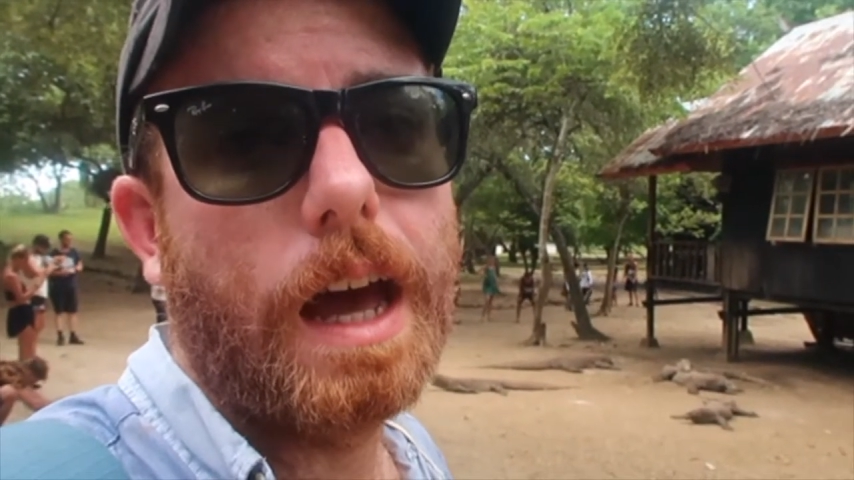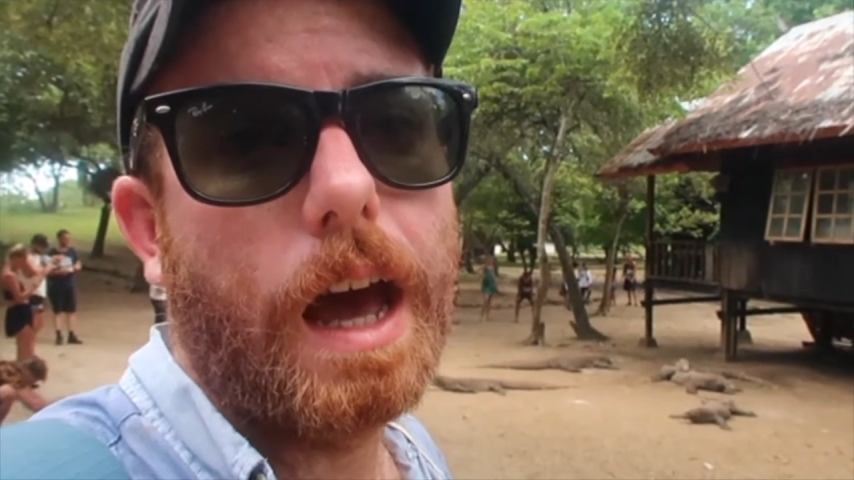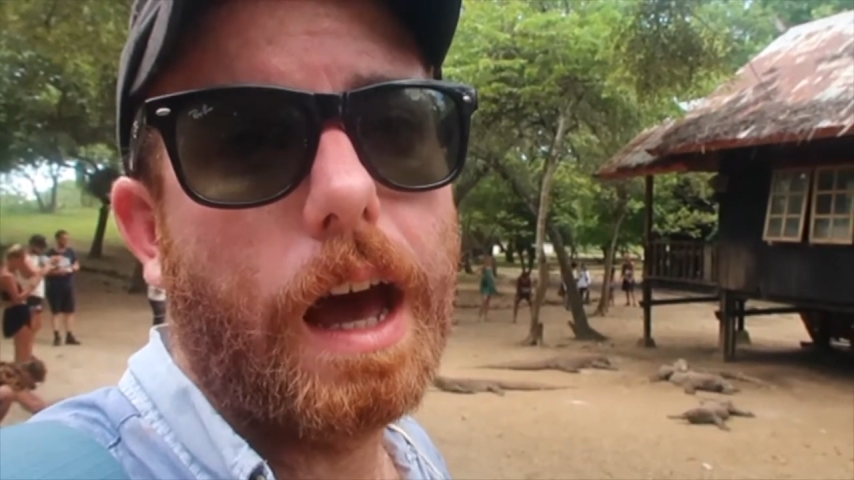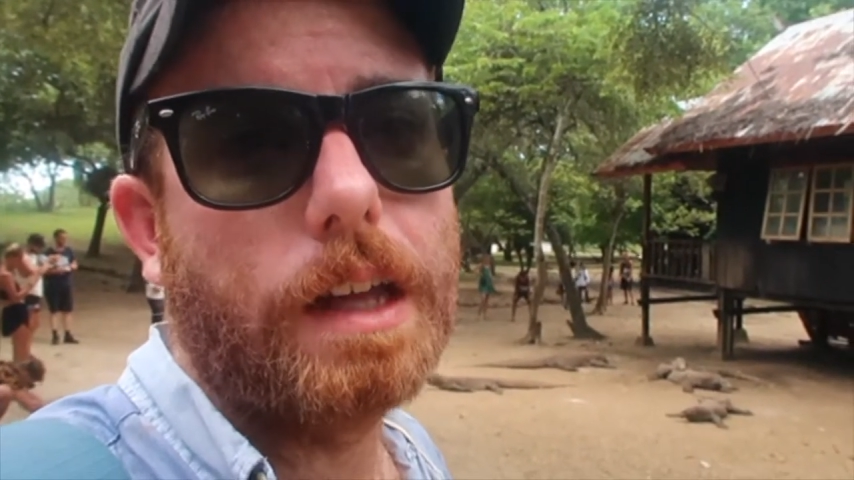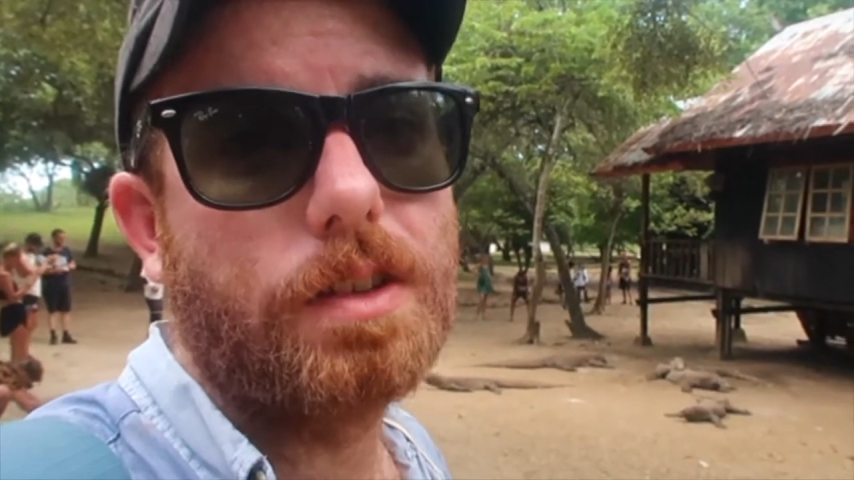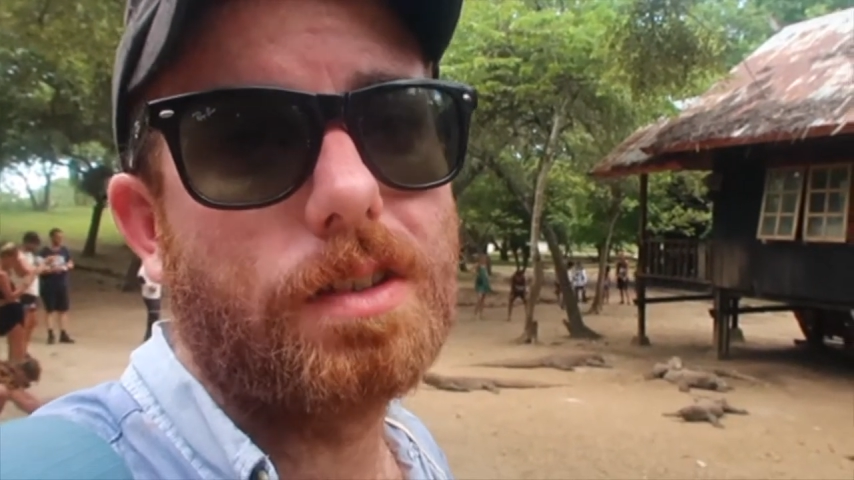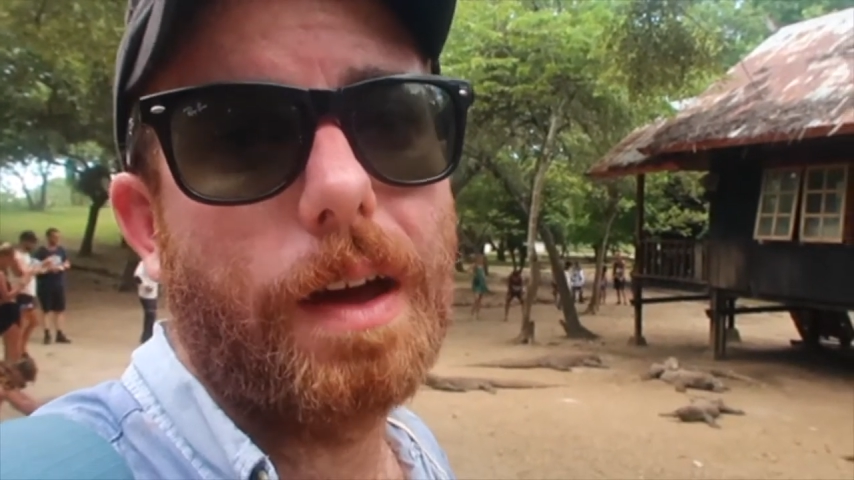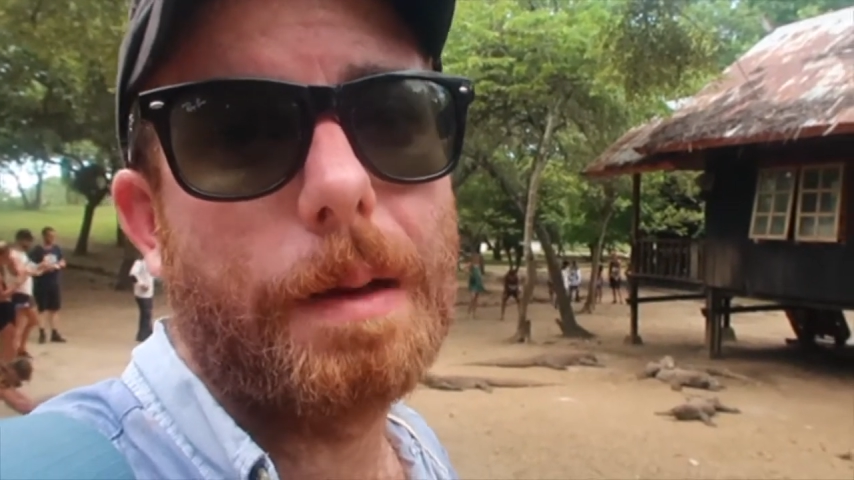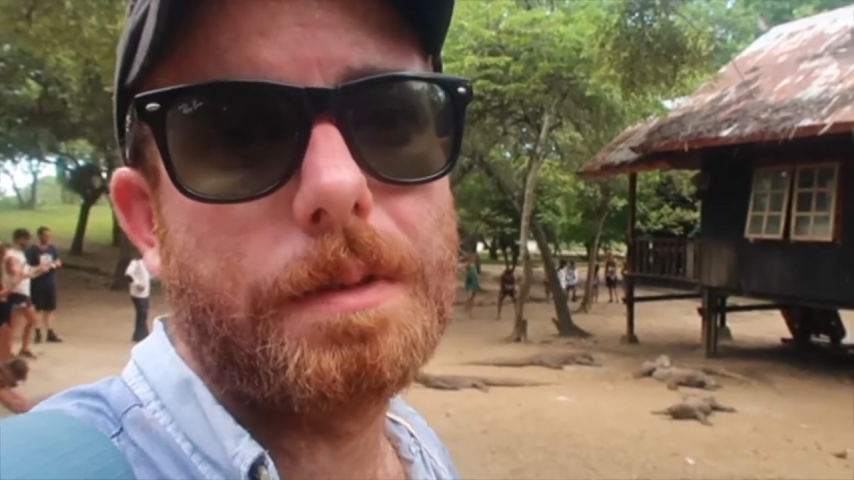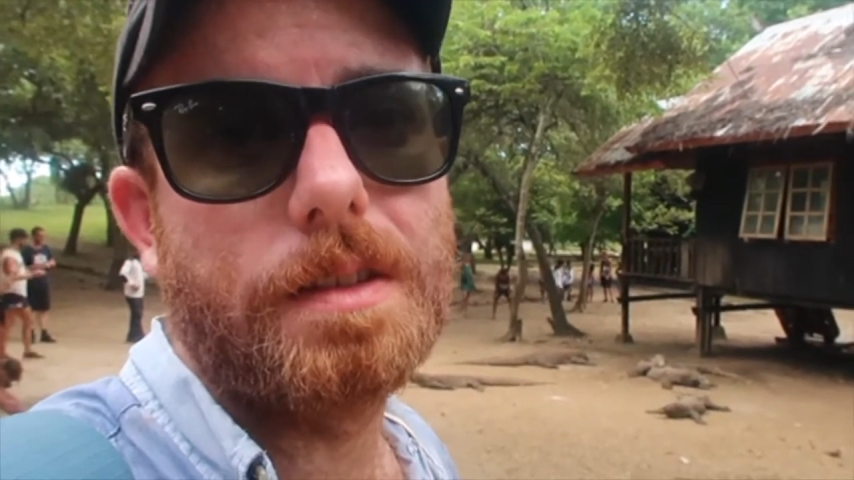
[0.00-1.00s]
It just so
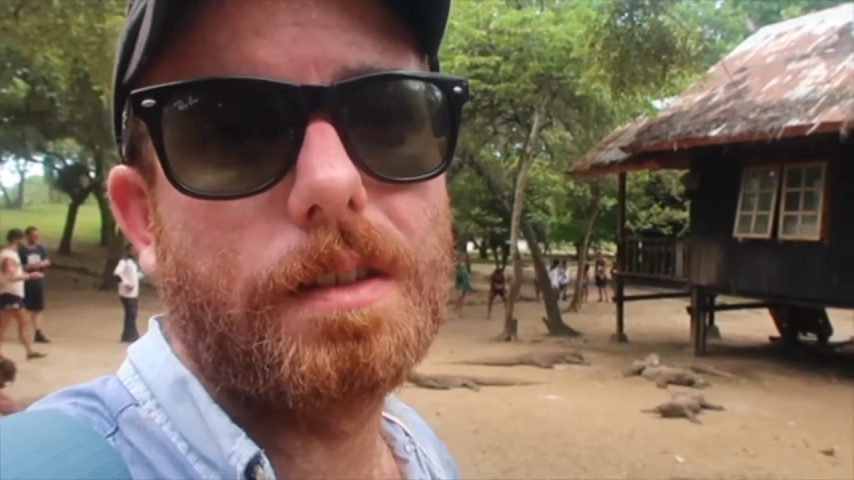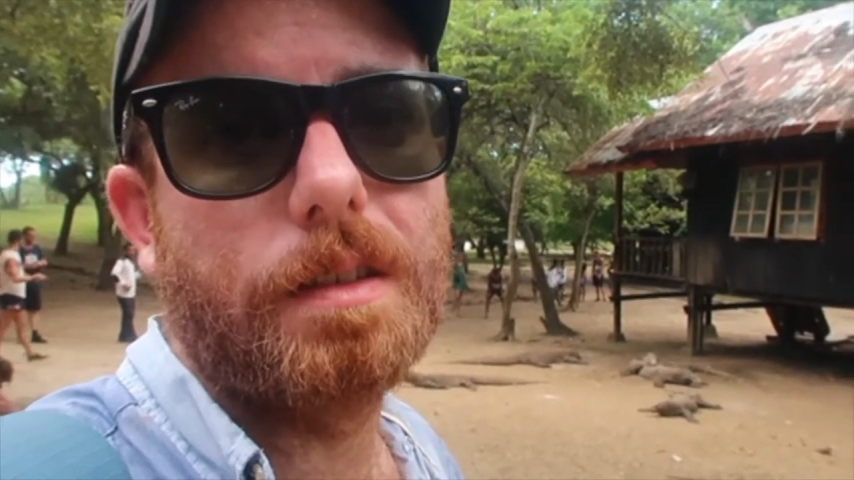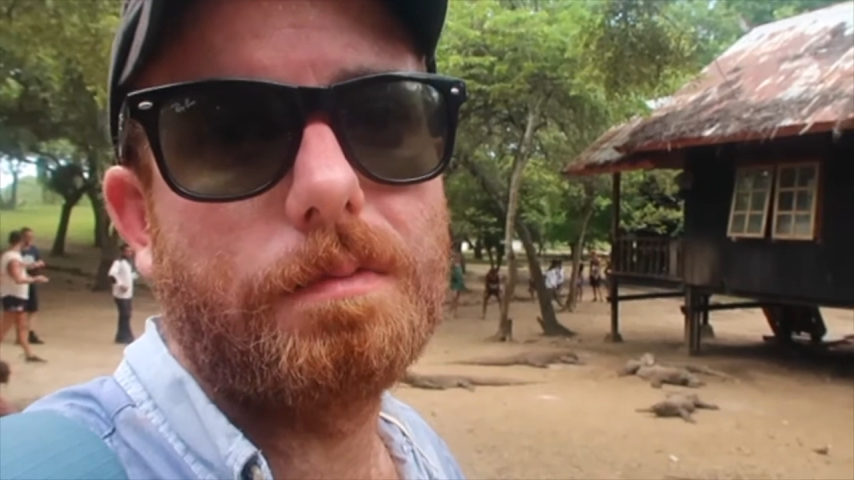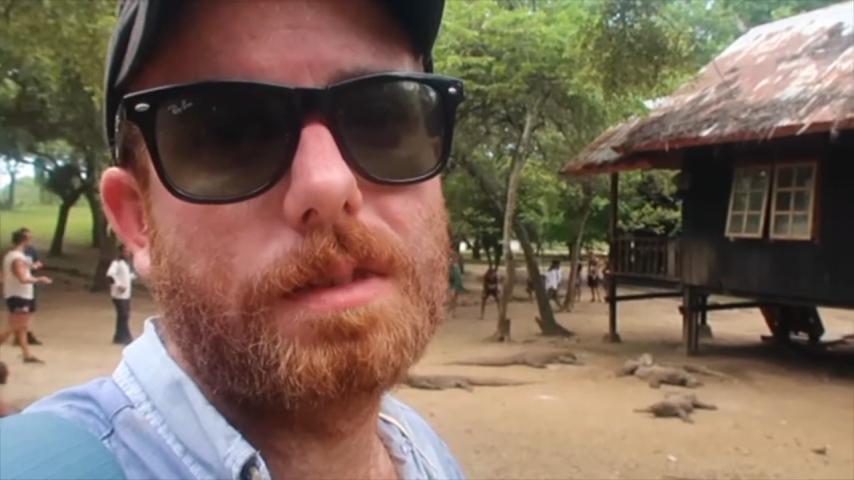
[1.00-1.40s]
happens that